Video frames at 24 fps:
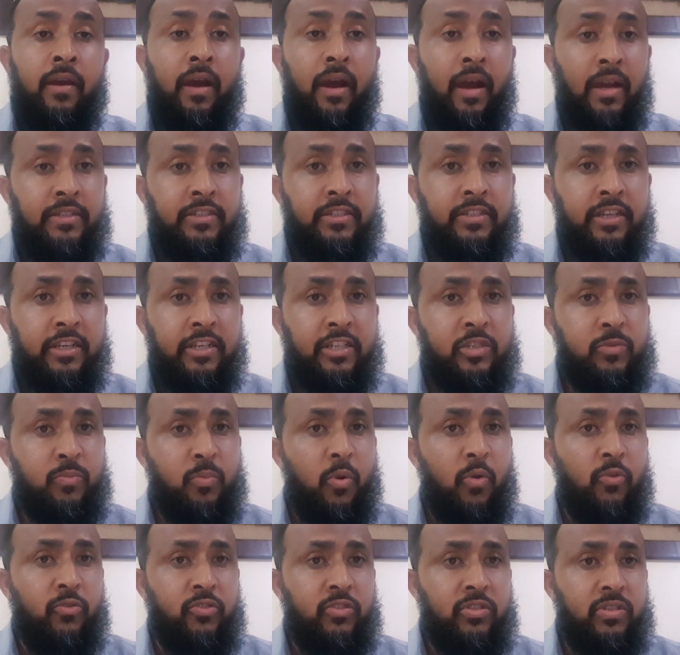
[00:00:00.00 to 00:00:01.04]
as
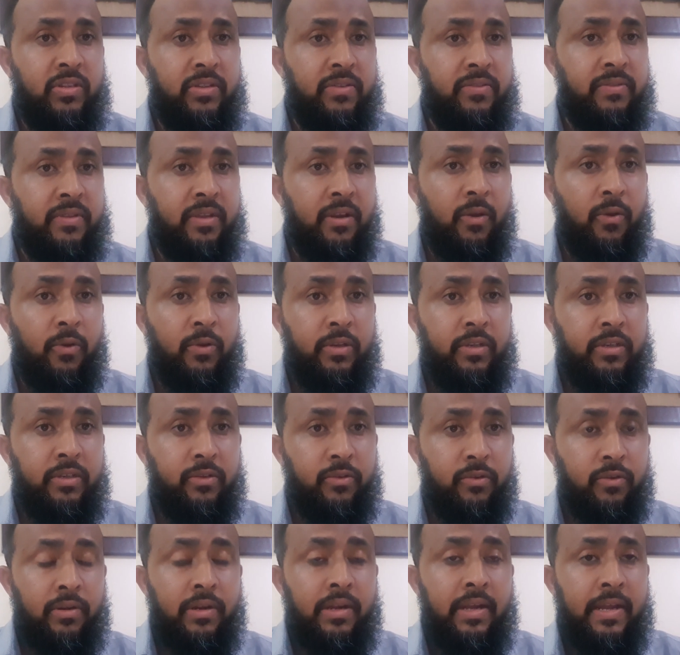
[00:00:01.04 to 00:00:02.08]
exposed in the Holy
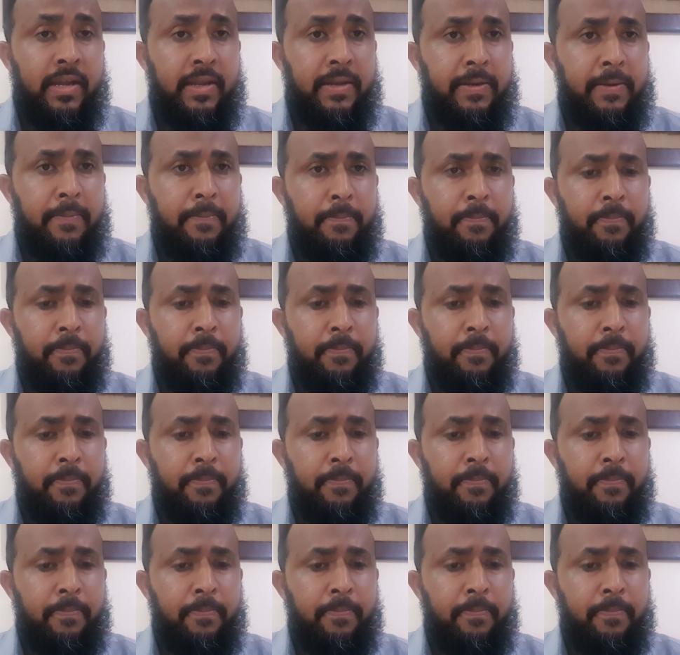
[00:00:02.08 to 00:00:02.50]
Quran.